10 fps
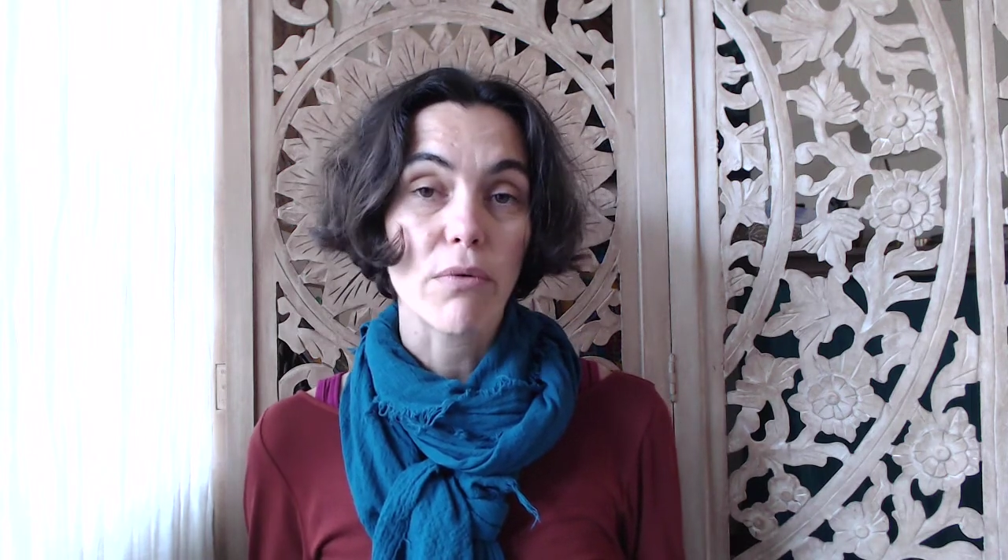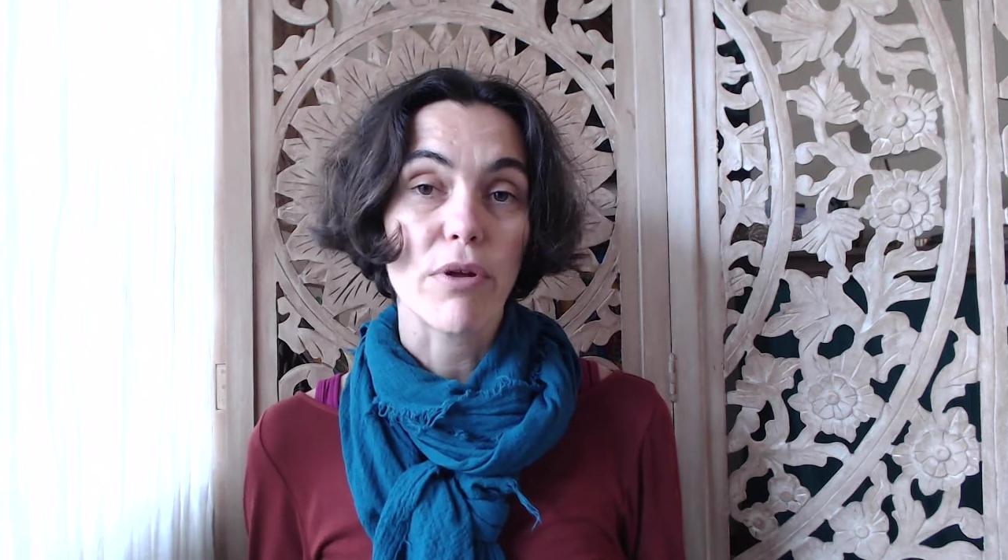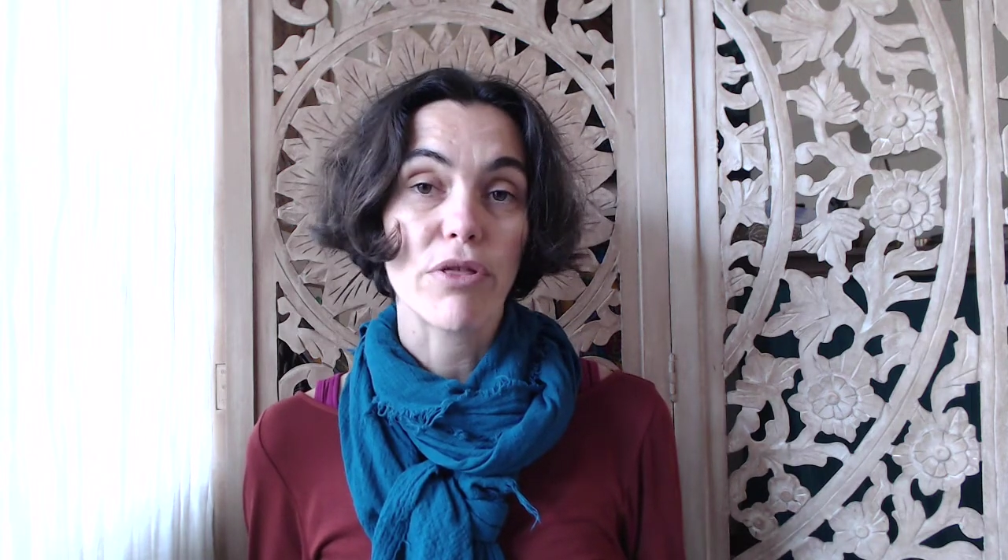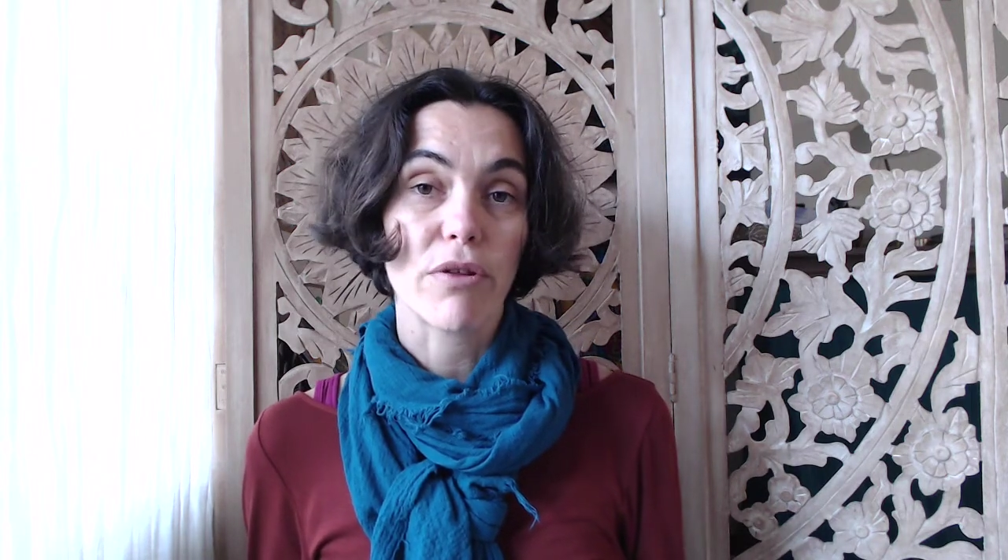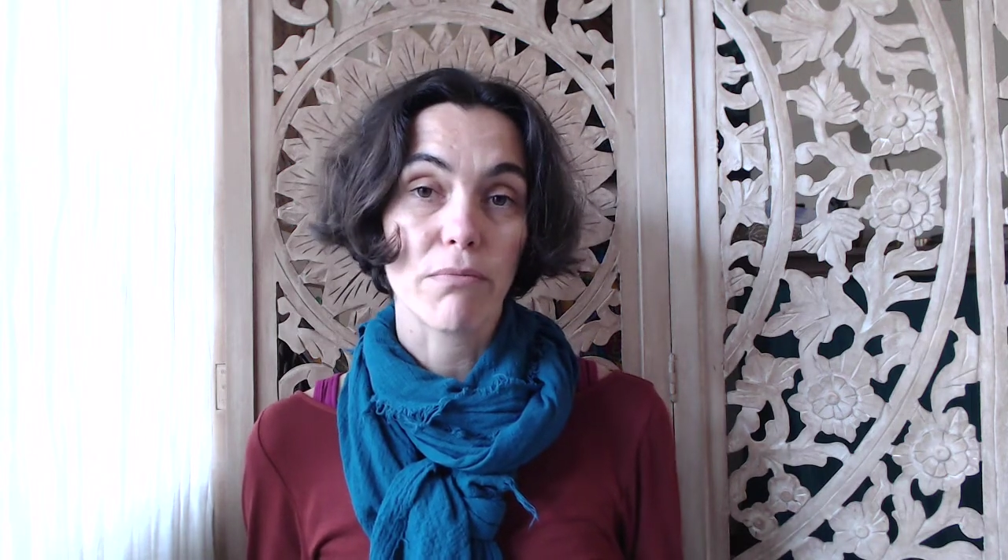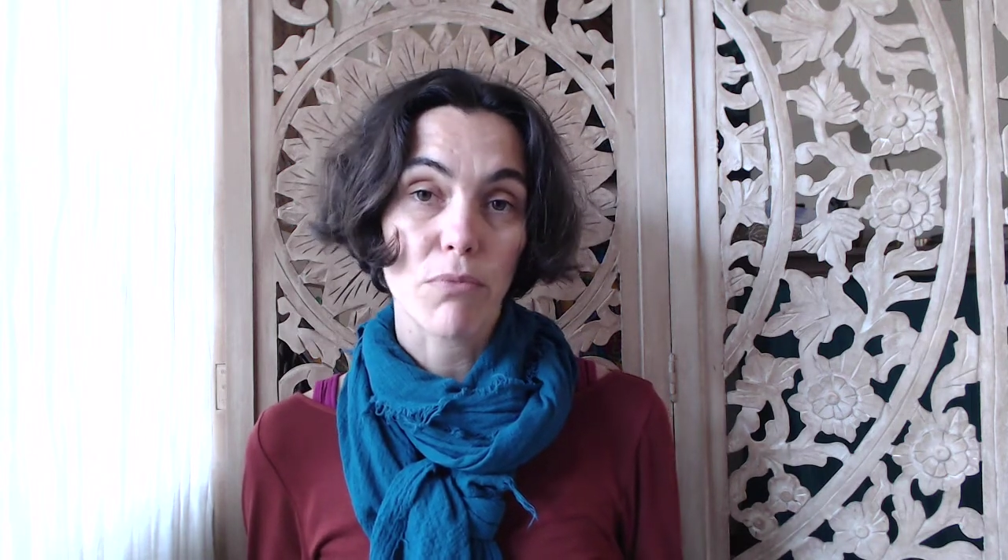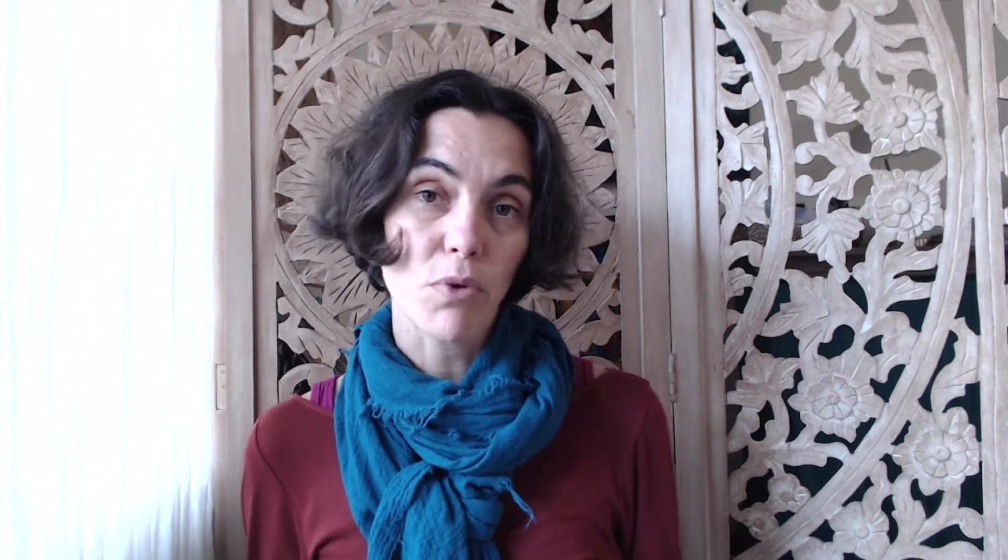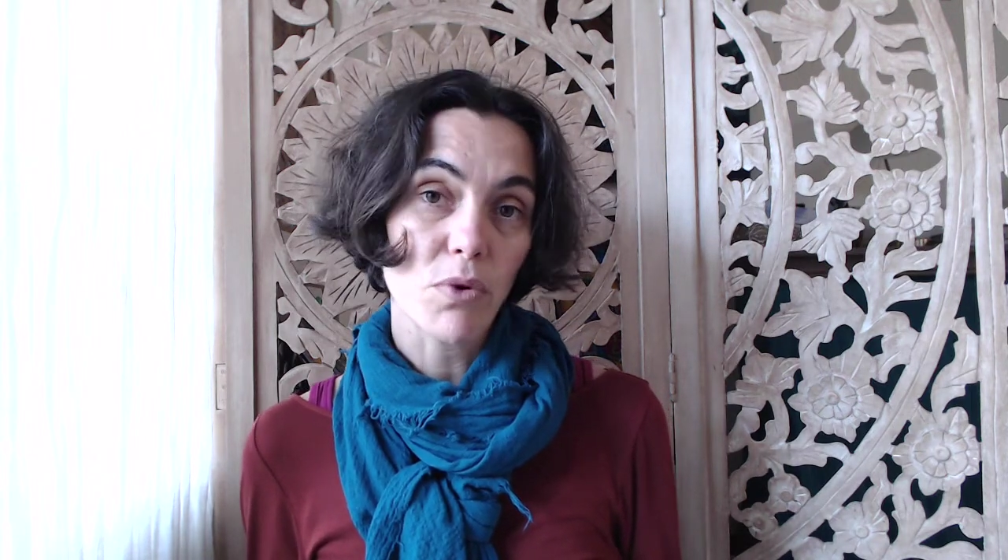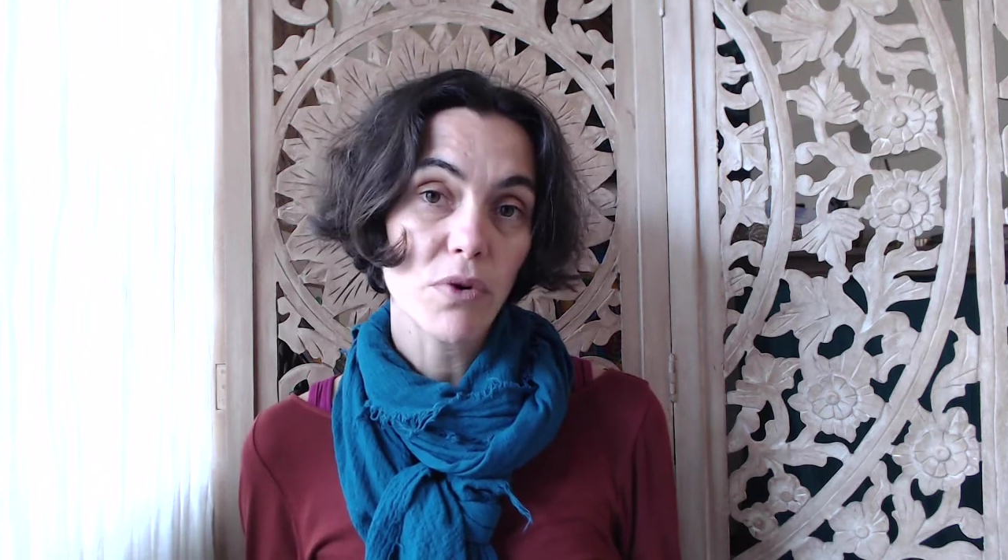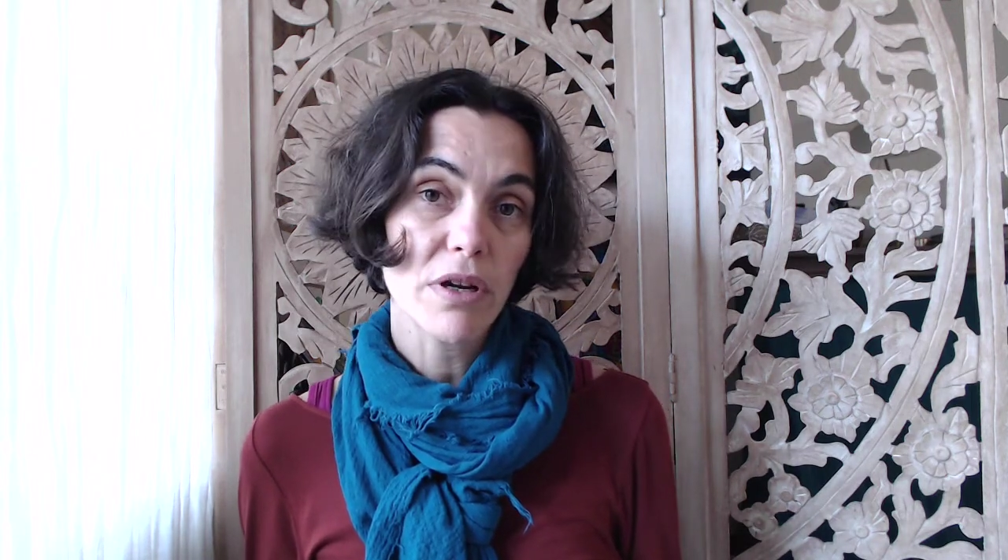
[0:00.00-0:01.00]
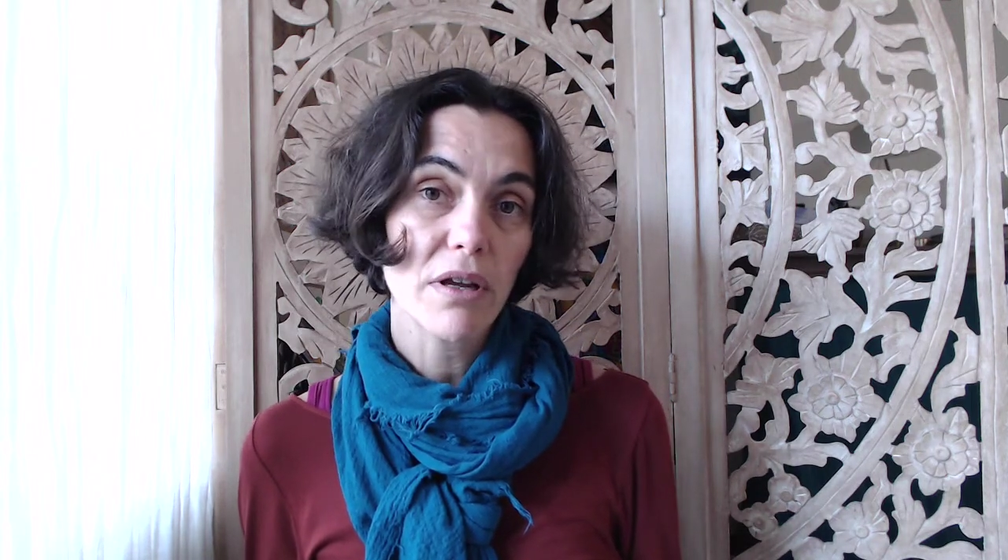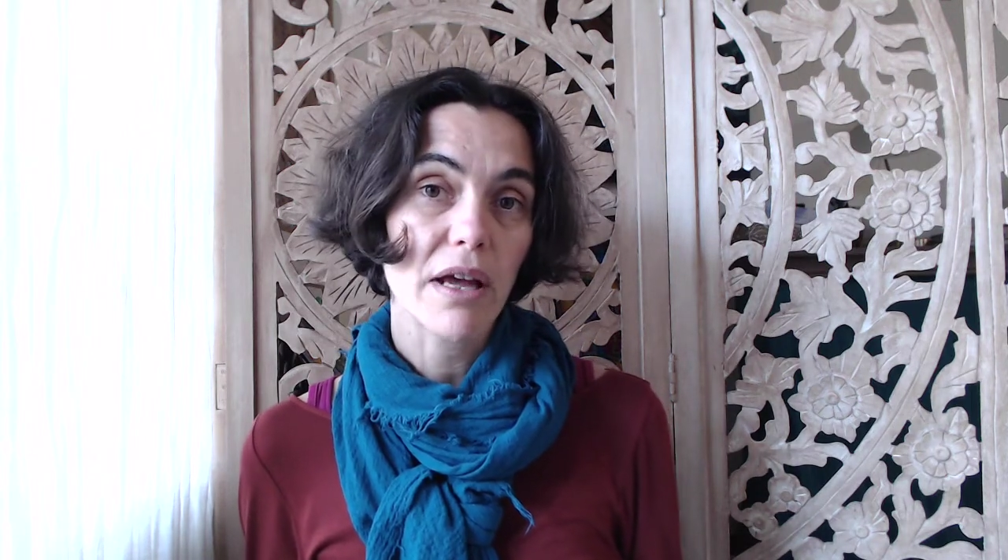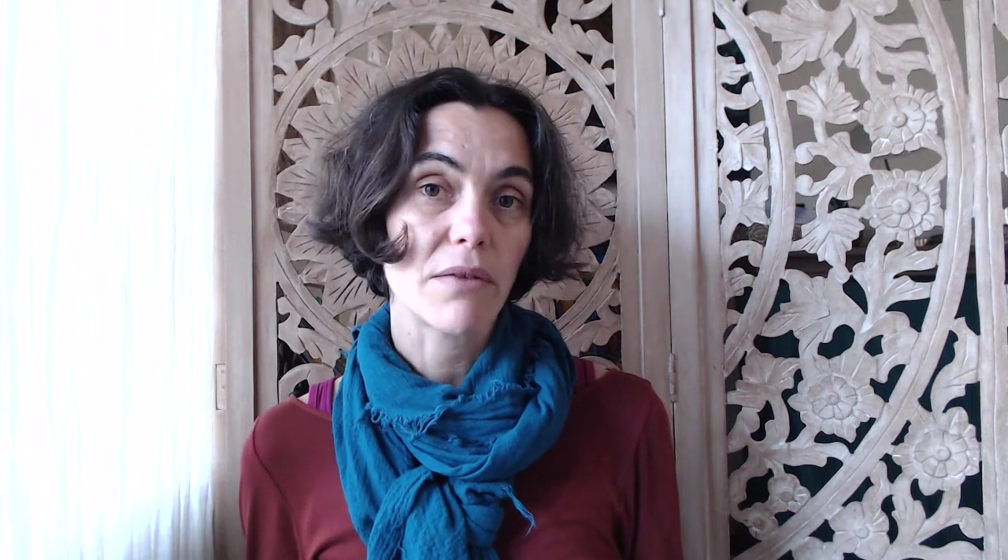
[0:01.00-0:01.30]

with the moon,